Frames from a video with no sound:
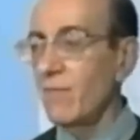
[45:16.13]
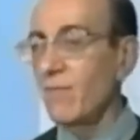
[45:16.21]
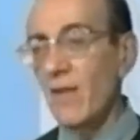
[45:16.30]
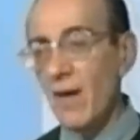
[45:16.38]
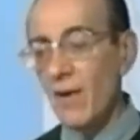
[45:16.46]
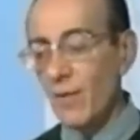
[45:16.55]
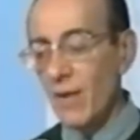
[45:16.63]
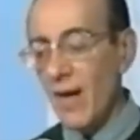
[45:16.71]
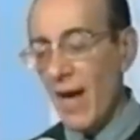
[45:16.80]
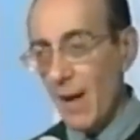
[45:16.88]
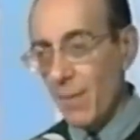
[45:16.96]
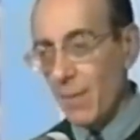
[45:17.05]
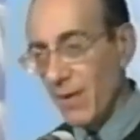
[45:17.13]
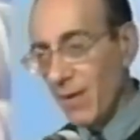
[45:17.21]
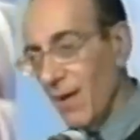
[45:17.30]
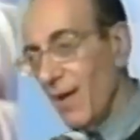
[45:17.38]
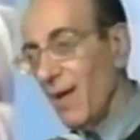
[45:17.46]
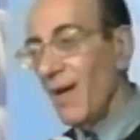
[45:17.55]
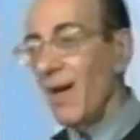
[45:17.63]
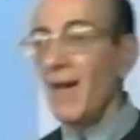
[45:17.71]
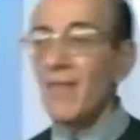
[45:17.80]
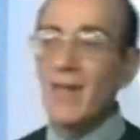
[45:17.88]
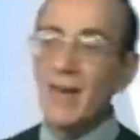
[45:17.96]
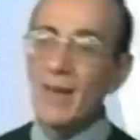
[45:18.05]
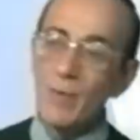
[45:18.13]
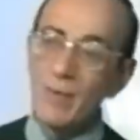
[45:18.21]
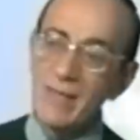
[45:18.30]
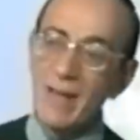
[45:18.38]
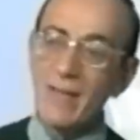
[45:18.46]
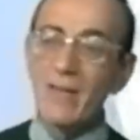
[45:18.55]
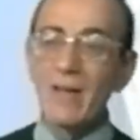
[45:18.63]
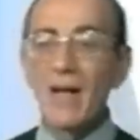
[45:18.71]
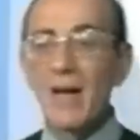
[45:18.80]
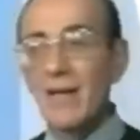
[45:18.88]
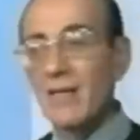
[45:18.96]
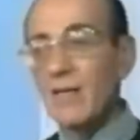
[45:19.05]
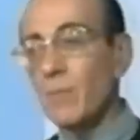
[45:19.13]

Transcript: Very happy. And then he went down the line,